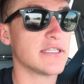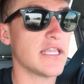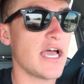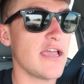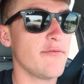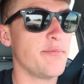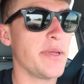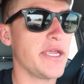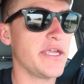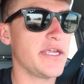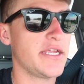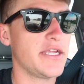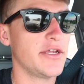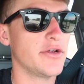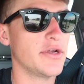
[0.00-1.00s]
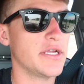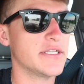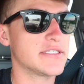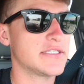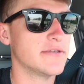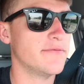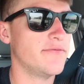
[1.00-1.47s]
live bait here
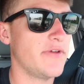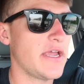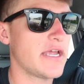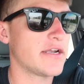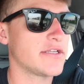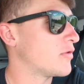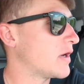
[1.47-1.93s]
in Savannah.